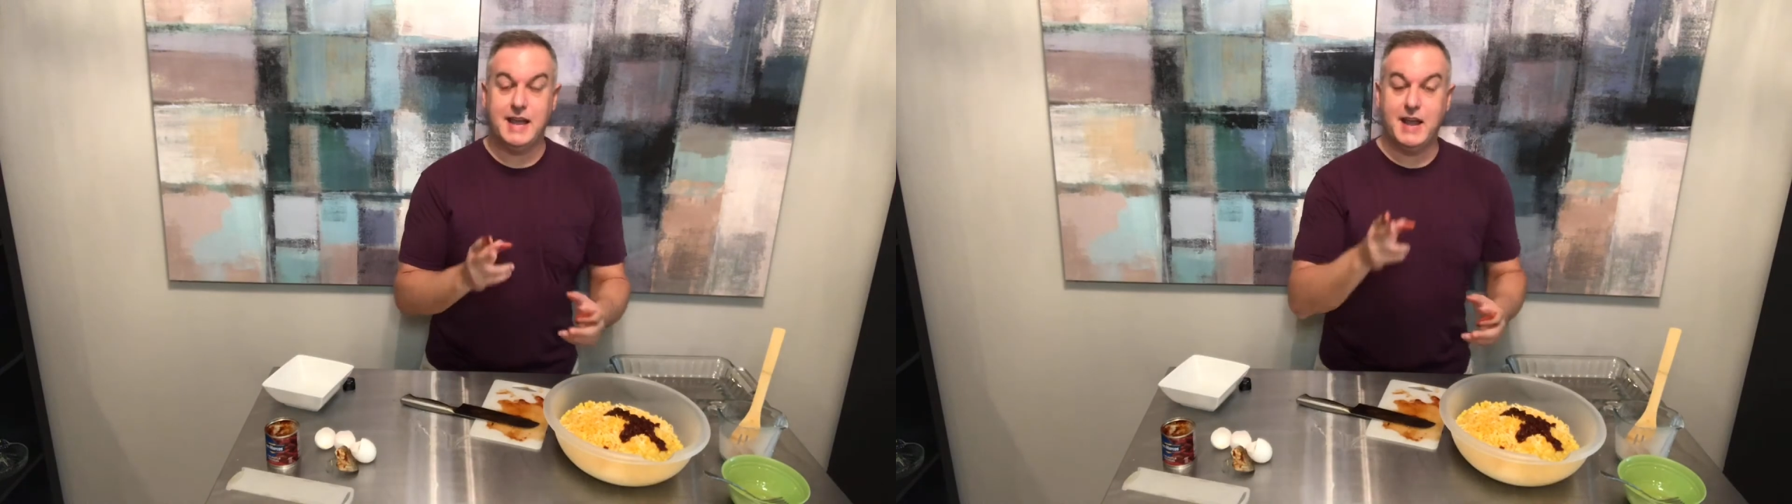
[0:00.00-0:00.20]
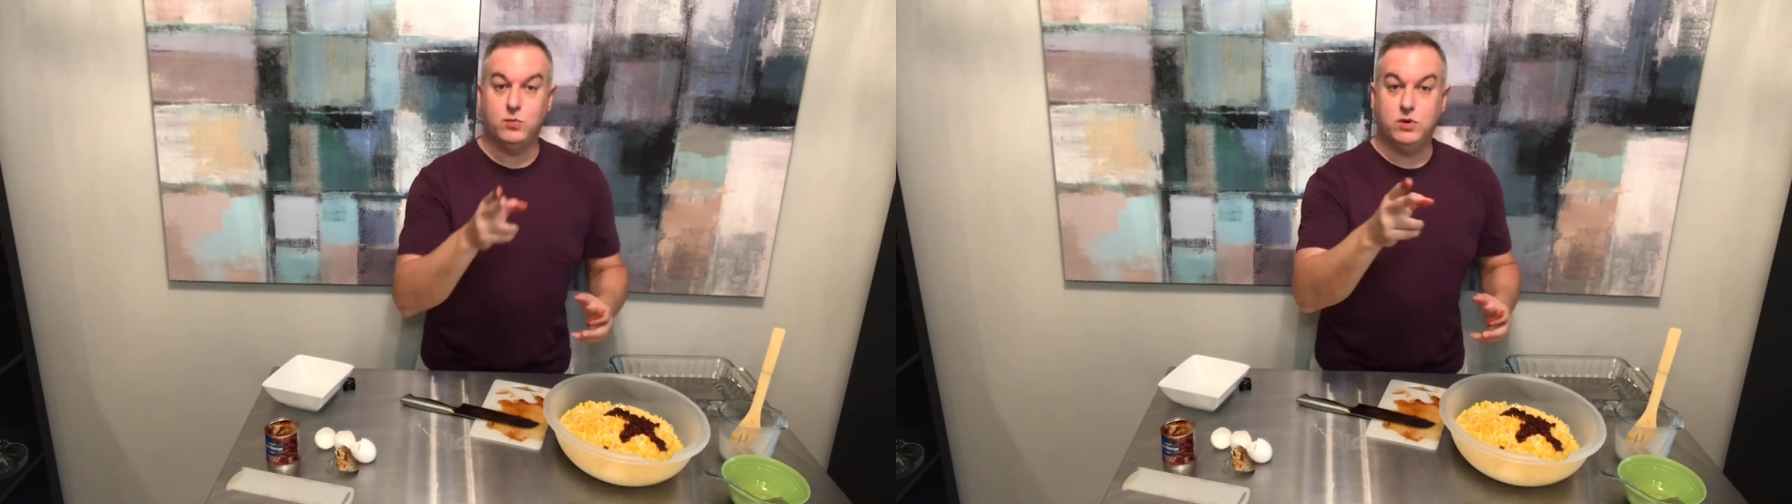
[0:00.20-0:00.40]

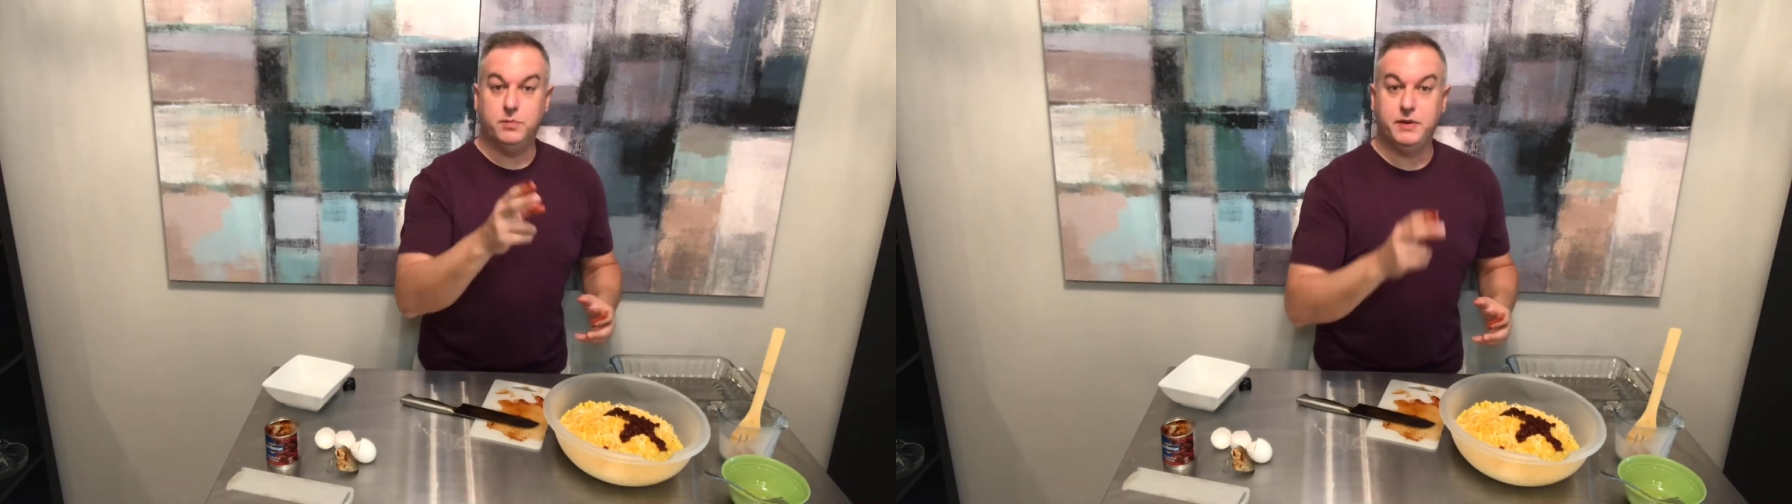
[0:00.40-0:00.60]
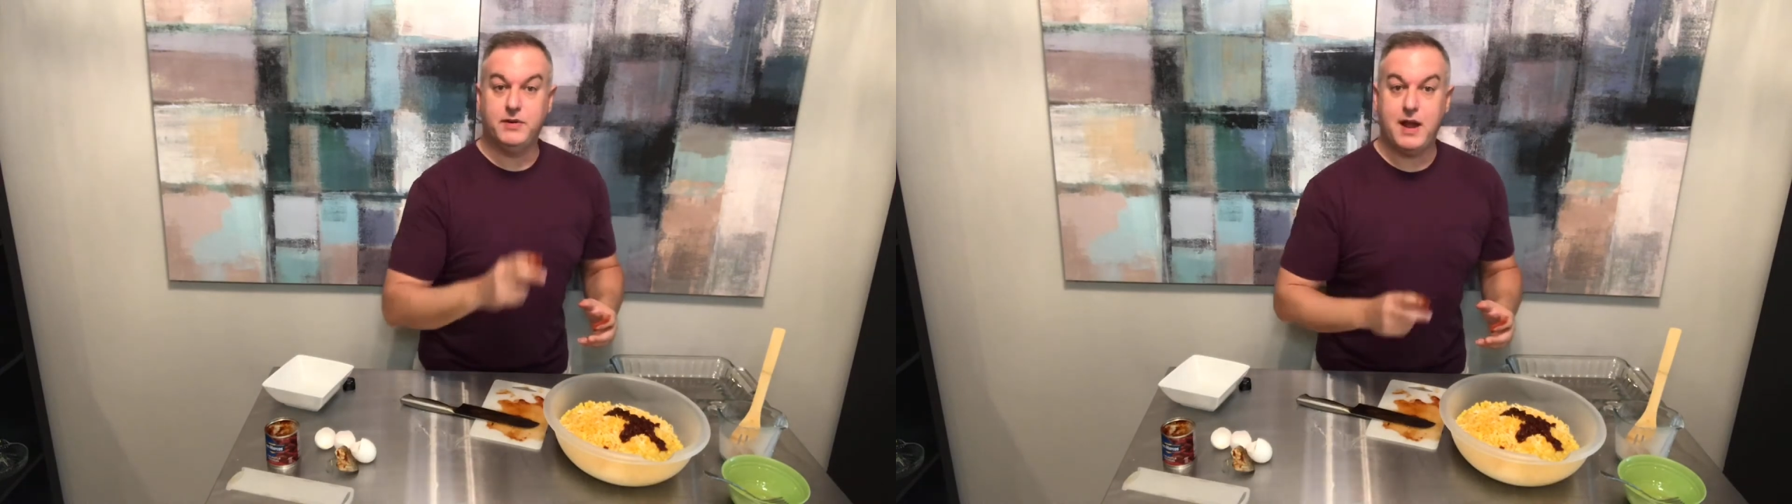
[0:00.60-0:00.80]
and we'll
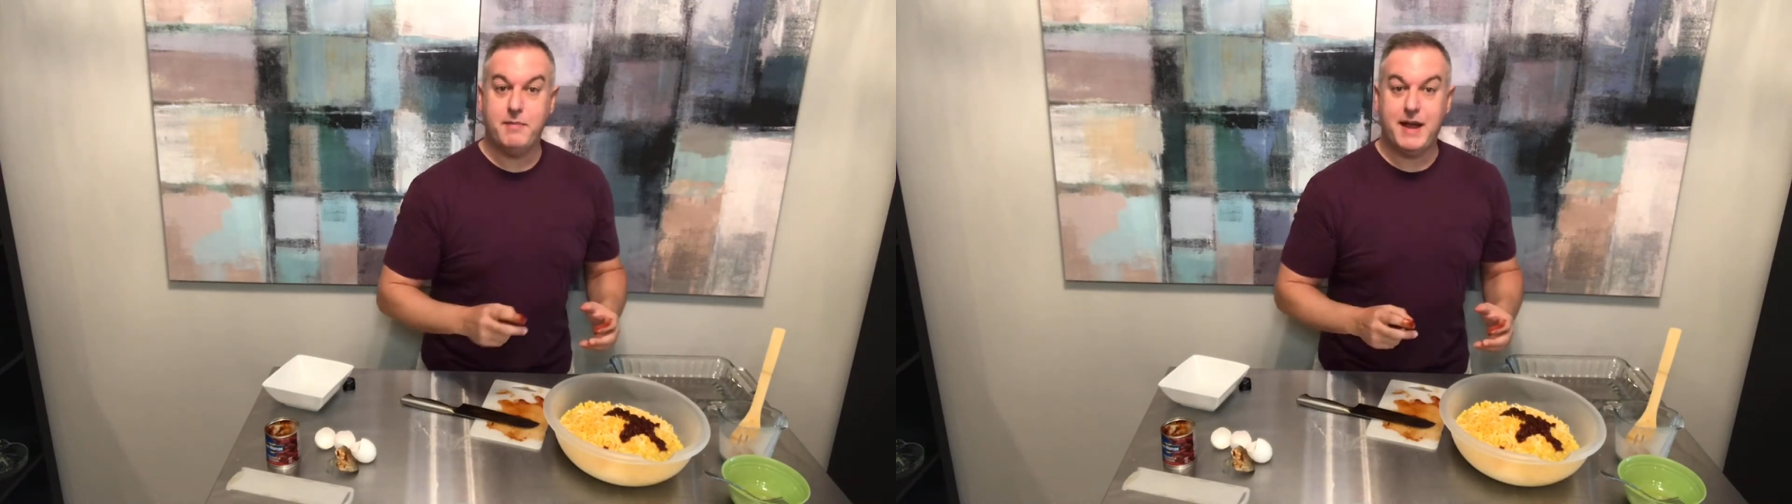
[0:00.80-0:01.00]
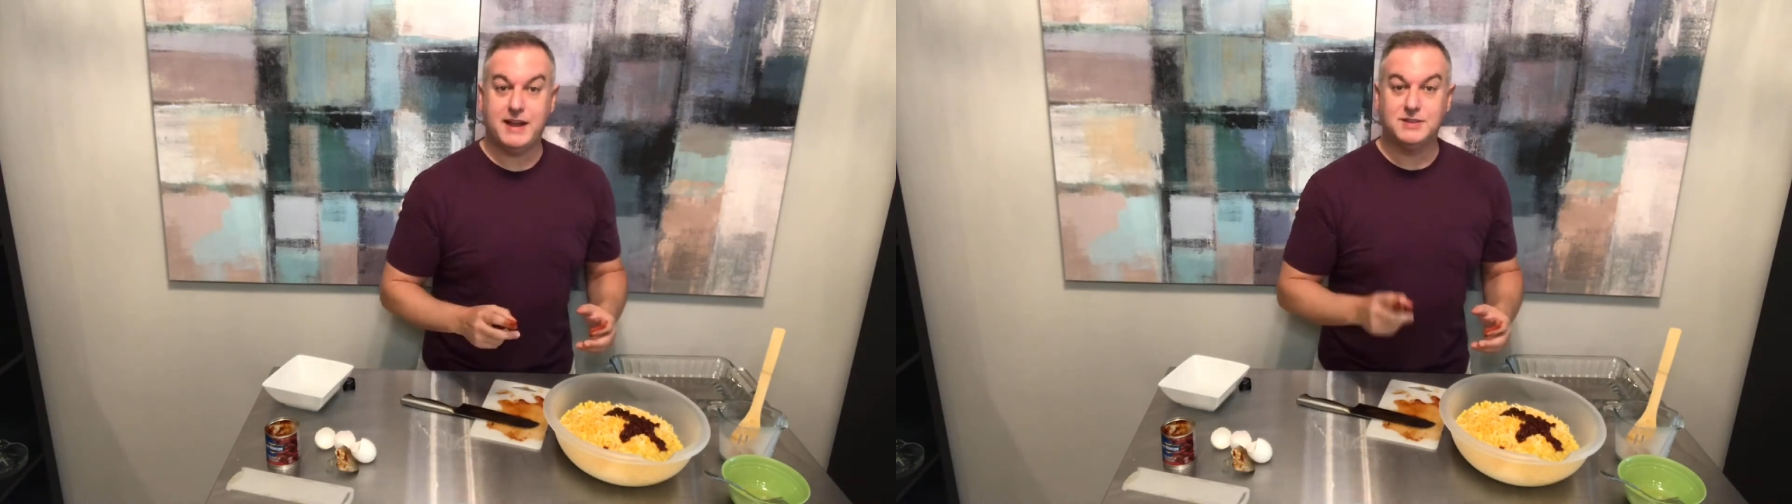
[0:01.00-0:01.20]
be right
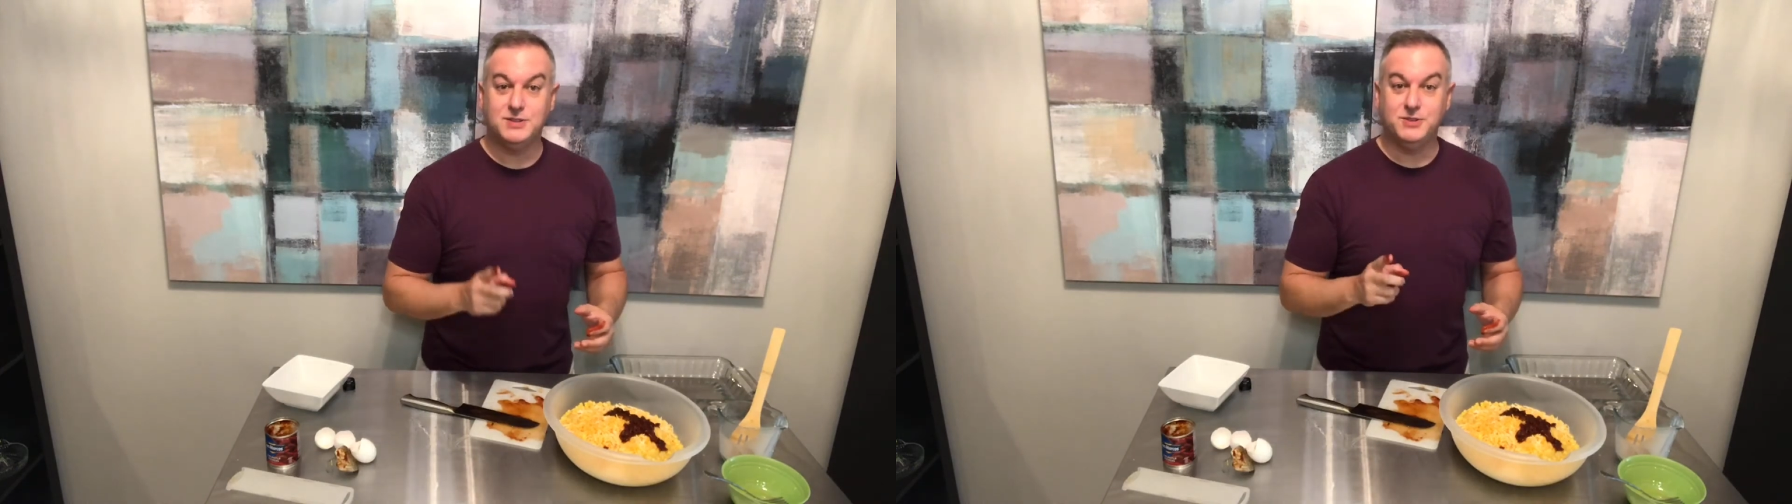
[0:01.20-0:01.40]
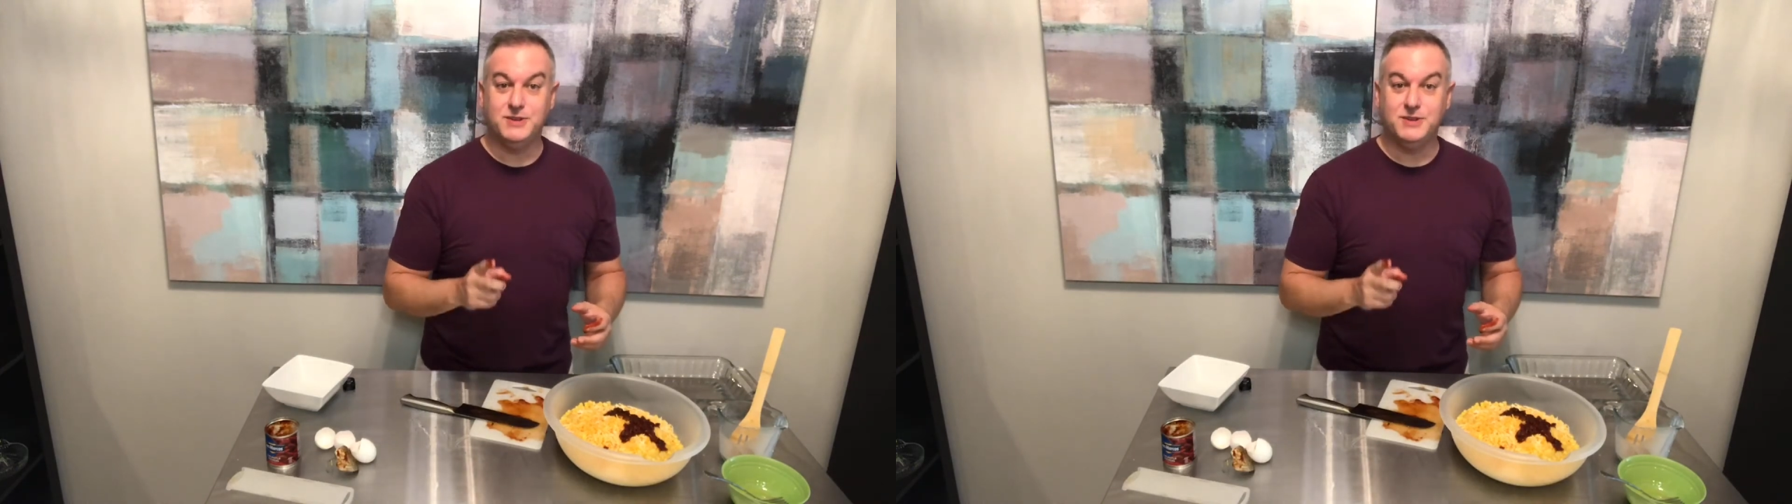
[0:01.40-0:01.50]
back to